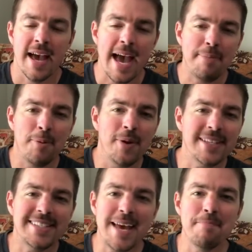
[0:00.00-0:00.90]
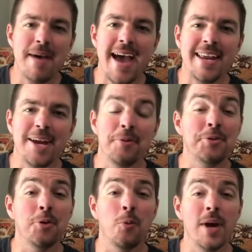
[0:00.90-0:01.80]
Happy Wednesday. Matt here
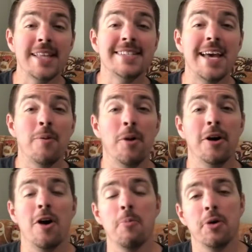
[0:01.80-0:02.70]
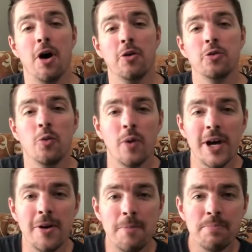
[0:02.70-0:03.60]
with your Wednesday Word. I hope you're all doing
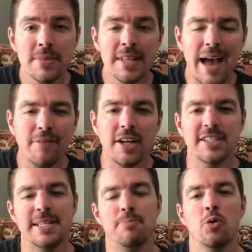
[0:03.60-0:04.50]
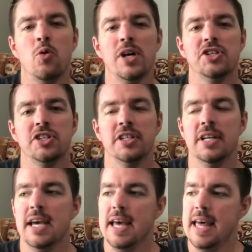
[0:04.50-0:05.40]
well. I've got a simple question
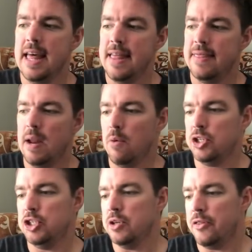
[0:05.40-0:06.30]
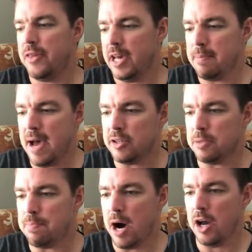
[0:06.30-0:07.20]
that I want you to think about,
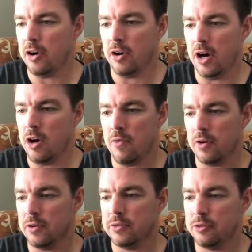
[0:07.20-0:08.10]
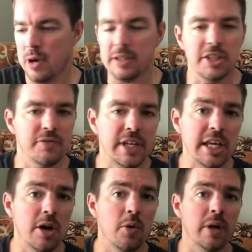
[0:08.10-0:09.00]
to ponder on over throughout this
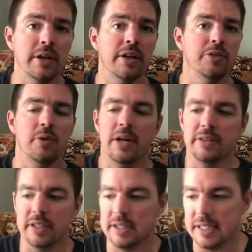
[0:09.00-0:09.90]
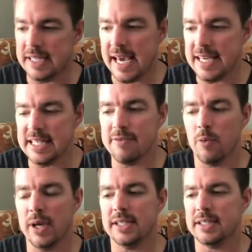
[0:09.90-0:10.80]
video and throughout the days and
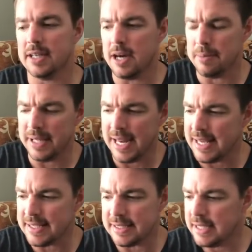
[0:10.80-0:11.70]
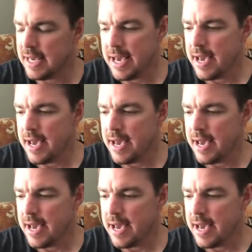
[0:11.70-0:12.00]
even weeks to come. And that is